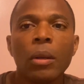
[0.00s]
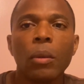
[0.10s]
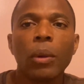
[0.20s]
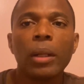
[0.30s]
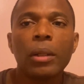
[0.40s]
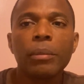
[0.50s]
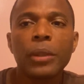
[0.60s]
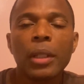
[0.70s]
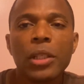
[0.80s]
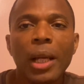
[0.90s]
welcome to
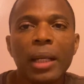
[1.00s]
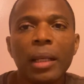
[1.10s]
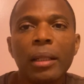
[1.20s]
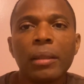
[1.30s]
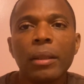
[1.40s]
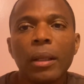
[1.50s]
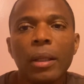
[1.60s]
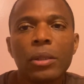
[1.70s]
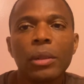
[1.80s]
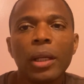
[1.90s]
the channel
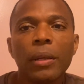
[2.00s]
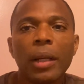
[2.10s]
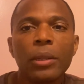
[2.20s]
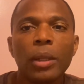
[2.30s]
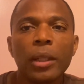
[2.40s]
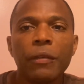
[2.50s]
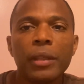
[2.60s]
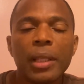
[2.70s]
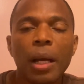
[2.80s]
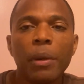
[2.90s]
today we're gonna do a
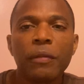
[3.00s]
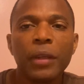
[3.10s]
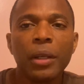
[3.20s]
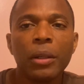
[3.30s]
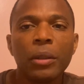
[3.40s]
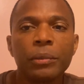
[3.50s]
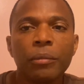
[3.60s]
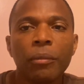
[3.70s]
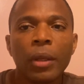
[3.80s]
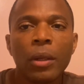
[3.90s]
different type of video
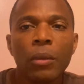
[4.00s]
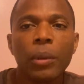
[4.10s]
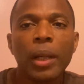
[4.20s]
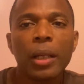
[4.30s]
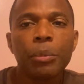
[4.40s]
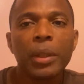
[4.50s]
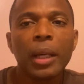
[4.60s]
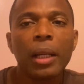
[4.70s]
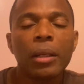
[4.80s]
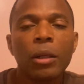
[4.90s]
we're gonna be
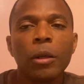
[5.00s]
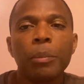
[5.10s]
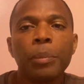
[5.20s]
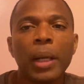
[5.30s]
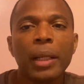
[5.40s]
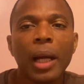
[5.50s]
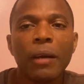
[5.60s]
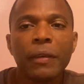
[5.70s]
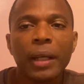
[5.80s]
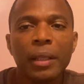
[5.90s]
a little
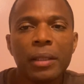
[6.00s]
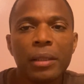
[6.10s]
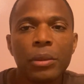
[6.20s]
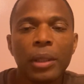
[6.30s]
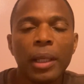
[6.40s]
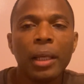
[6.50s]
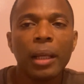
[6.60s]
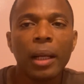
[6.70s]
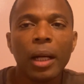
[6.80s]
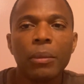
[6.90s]
pan-africanist today
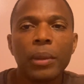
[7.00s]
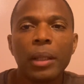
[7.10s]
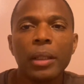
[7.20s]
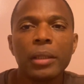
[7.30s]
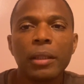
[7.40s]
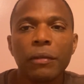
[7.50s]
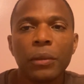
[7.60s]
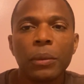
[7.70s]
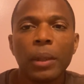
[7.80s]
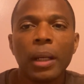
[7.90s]
um, we're gonna
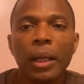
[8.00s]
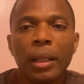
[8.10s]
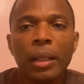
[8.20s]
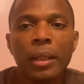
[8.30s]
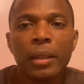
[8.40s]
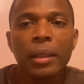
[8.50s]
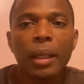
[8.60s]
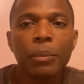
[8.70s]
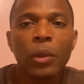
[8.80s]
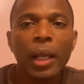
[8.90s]
interview uh,
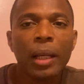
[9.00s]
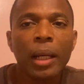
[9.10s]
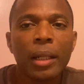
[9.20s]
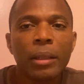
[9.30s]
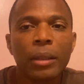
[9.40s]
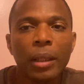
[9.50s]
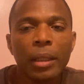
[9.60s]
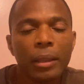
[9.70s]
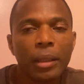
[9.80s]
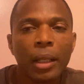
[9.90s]
more like a
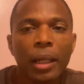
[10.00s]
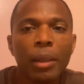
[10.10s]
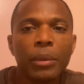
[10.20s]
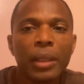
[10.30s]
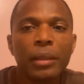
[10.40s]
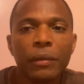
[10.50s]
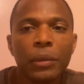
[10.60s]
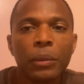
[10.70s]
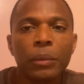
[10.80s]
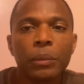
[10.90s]
collab interview
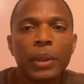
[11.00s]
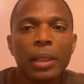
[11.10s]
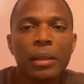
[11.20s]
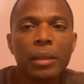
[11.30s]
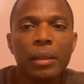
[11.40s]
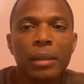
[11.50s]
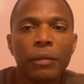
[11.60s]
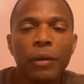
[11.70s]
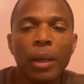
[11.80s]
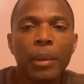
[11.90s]
with a sister
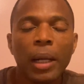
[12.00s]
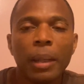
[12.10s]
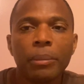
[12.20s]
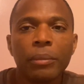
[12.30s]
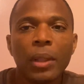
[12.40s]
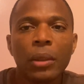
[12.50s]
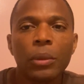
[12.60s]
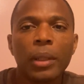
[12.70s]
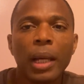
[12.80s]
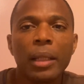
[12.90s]
from um,
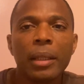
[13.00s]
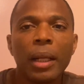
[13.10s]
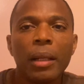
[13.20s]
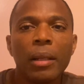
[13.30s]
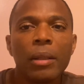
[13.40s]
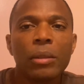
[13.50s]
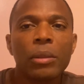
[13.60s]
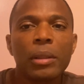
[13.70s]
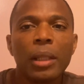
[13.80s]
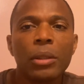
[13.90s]
uganda so
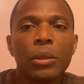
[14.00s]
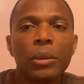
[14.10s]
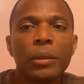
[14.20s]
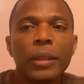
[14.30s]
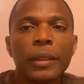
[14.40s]
stay tuned